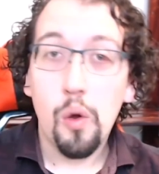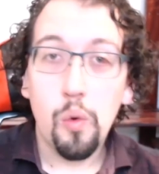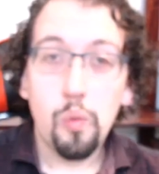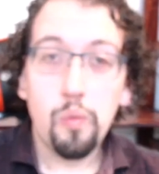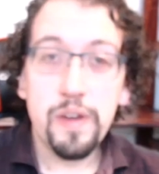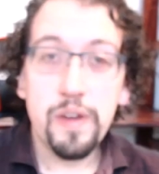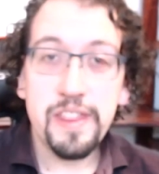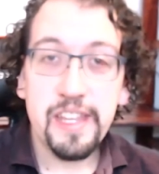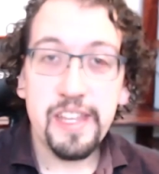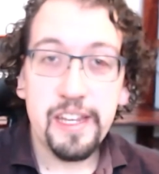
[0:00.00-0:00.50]

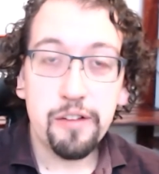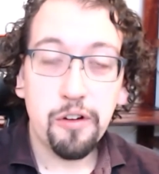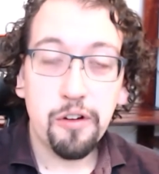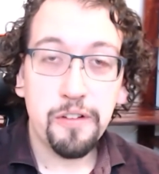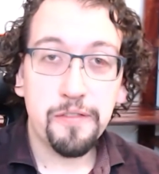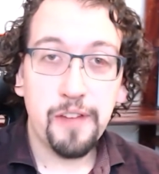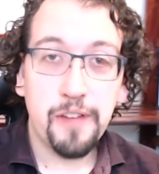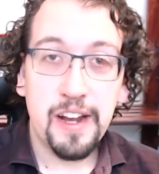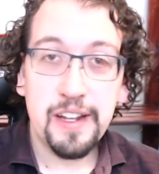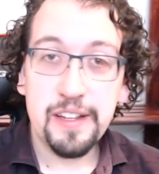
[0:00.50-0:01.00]
When the
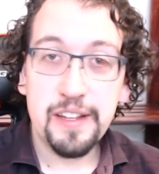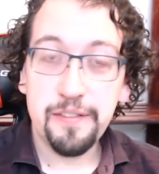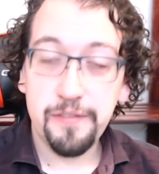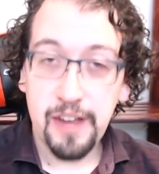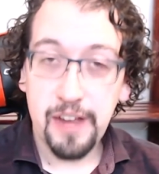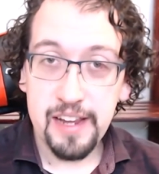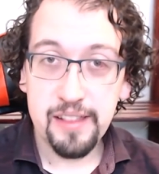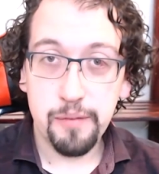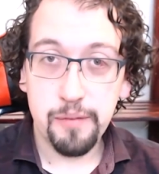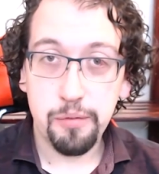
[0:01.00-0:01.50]
heroes finally
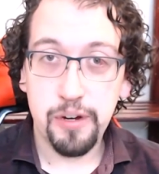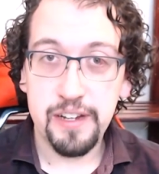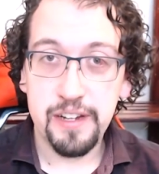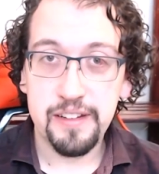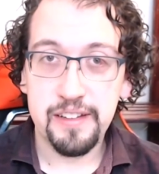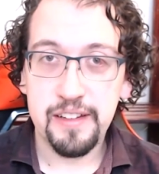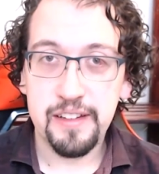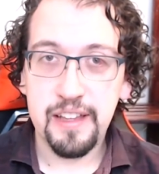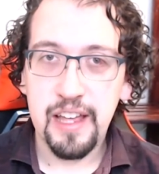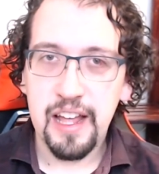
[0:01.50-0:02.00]
find the
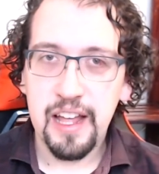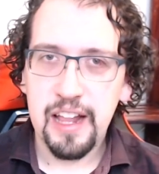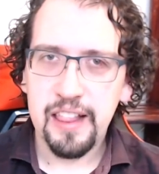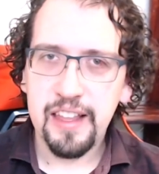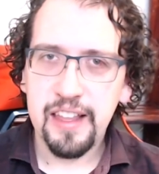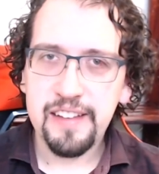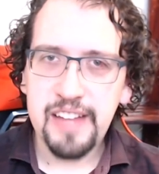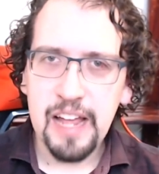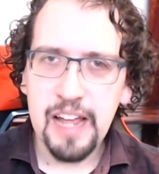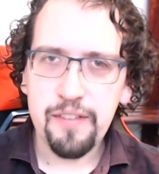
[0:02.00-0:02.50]
prince,
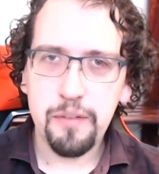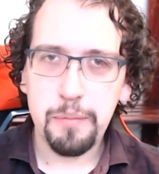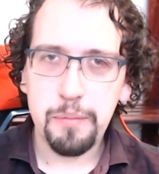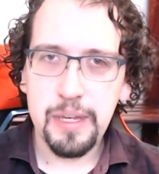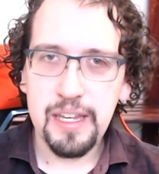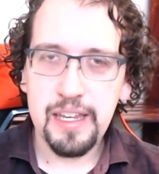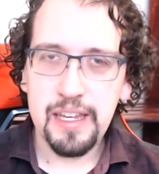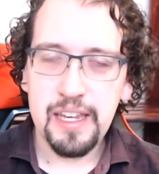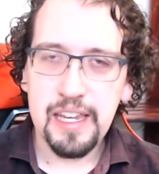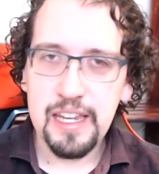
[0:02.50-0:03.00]
let's have it
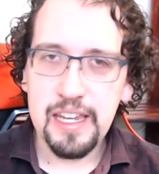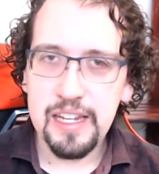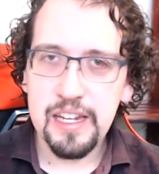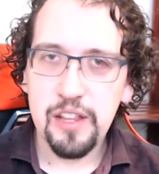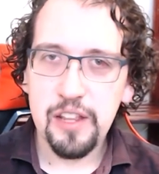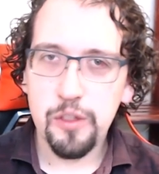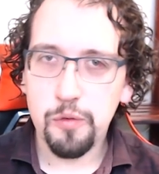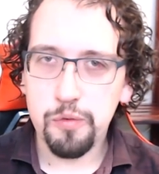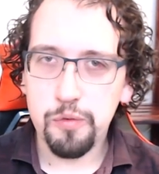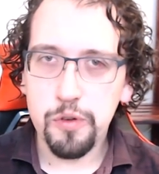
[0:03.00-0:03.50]
be
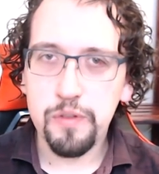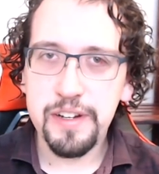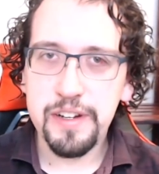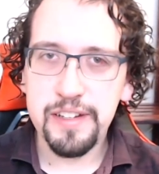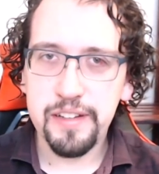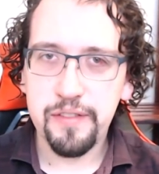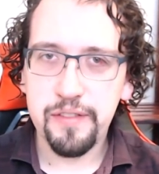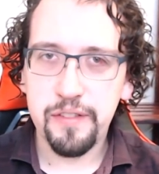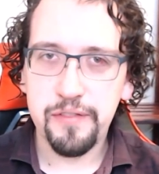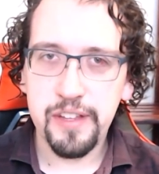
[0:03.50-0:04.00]
in the
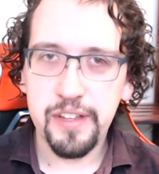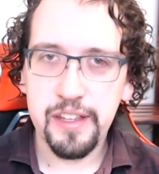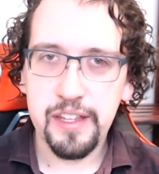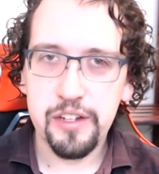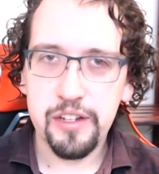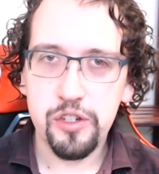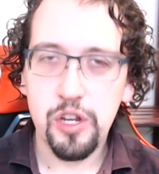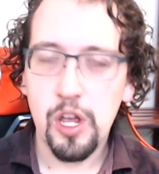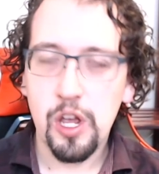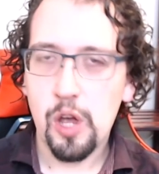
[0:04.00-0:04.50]
ruins of a
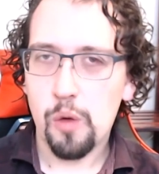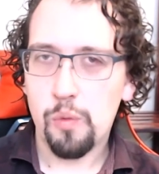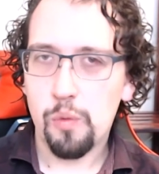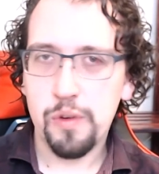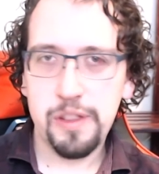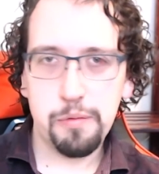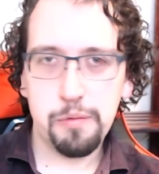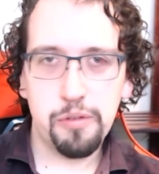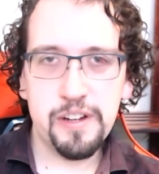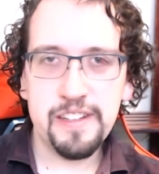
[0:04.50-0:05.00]
village
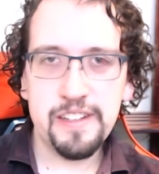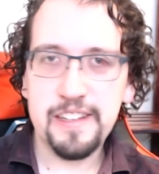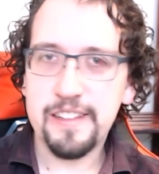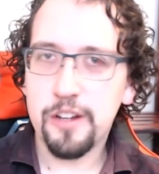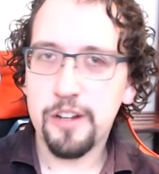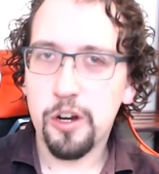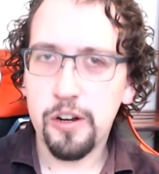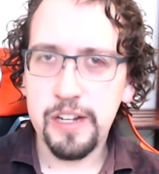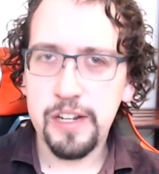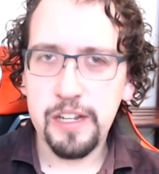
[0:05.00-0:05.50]
where the prince is
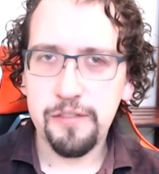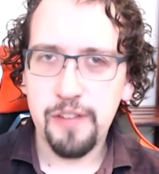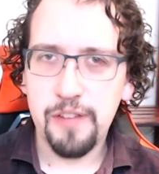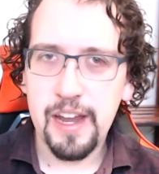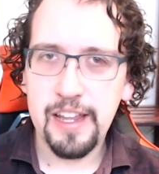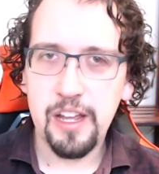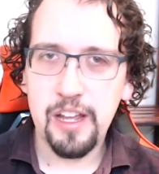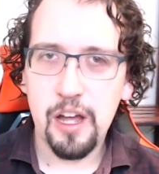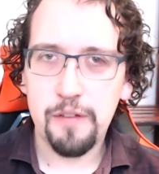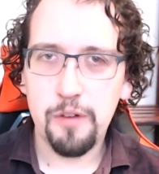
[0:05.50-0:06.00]
currently
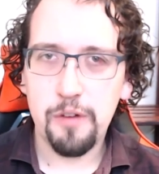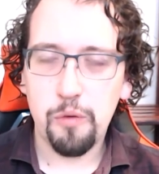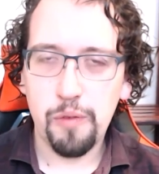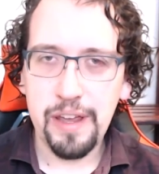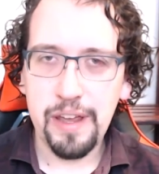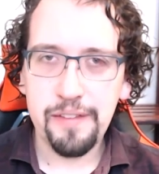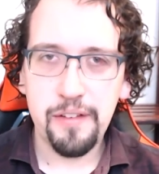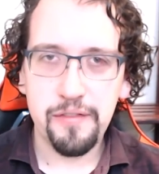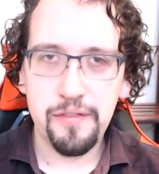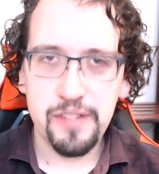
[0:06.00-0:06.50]
fighting off a
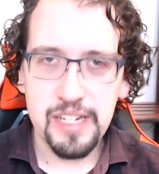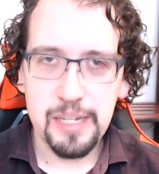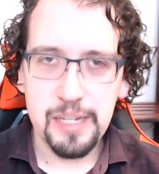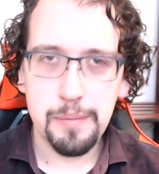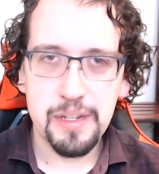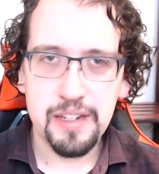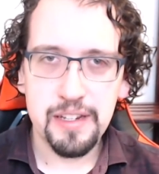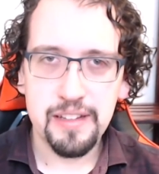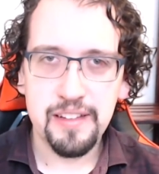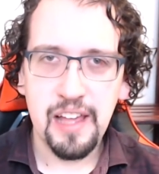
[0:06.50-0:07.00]
wave of
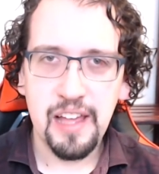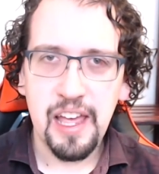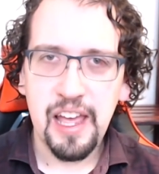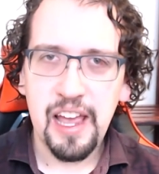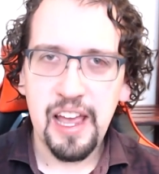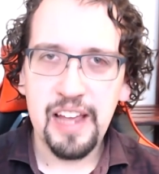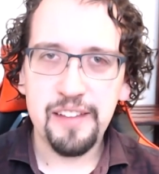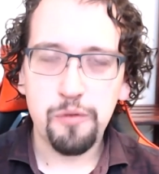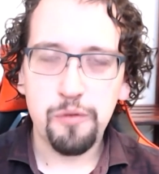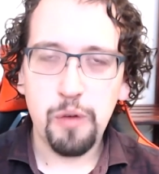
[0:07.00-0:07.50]
demons,
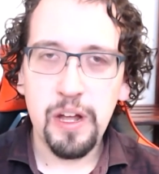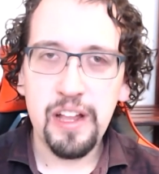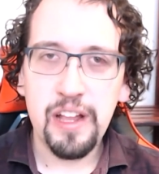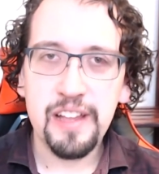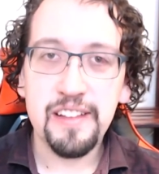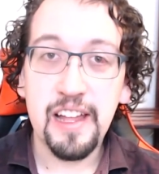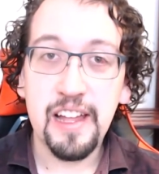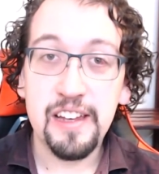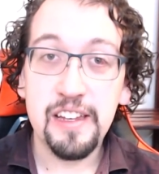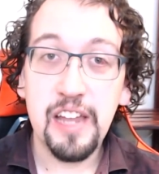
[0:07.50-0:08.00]
as well
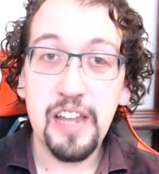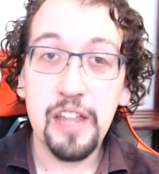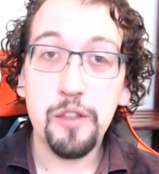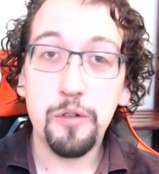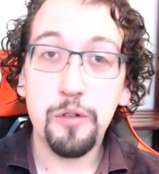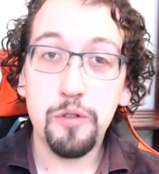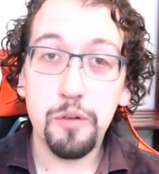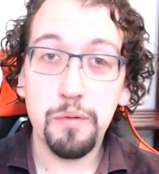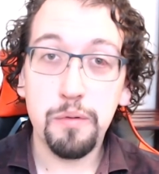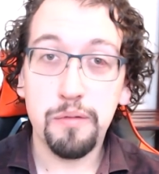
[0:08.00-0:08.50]
as
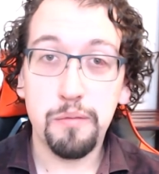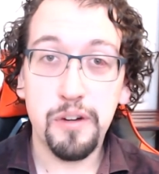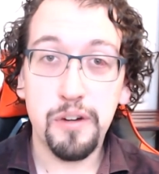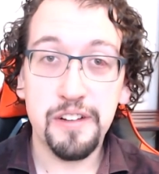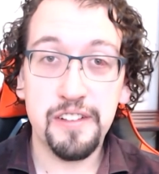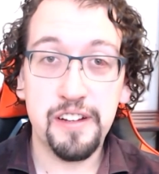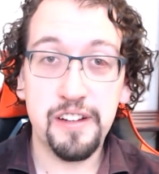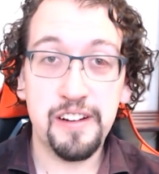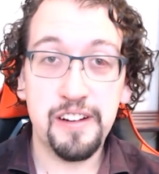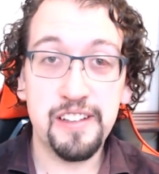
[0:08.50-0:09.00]
another group of
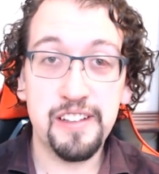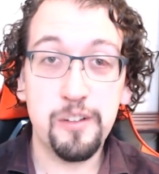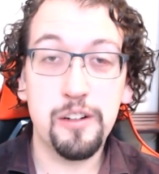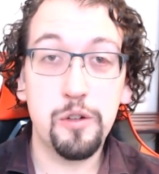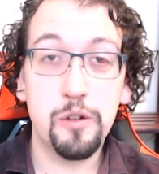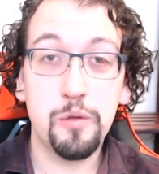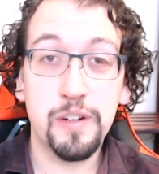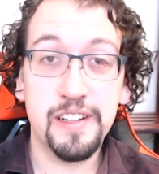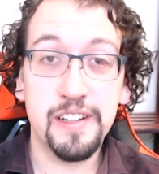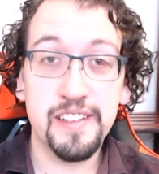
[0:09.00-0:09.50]
mercenaries
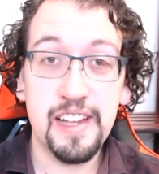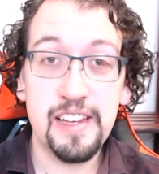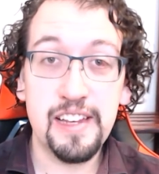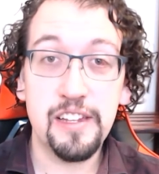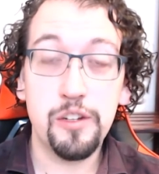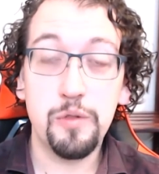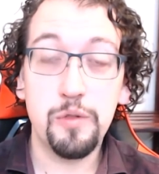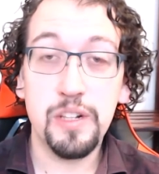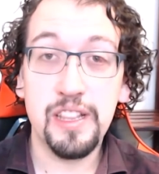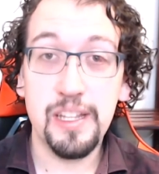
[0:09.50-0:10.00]
who were
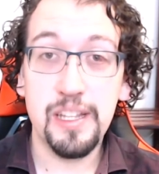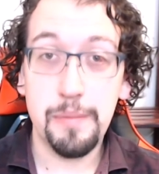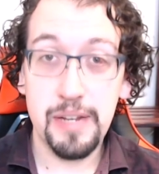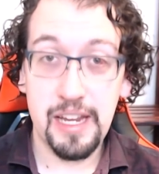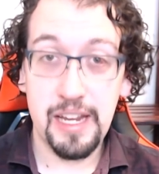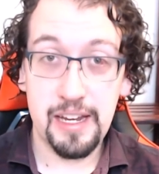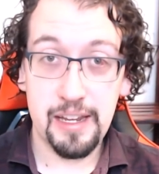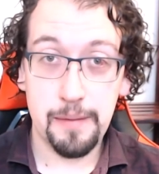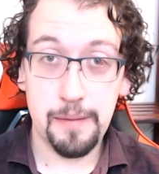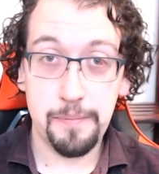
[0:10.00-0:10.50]
sent to
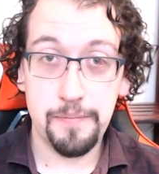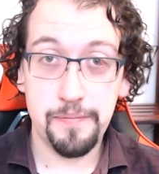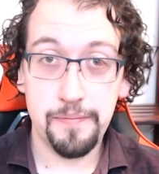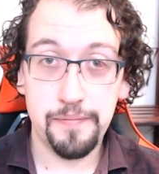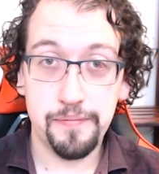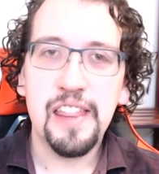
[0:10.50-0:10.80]
eliminate him.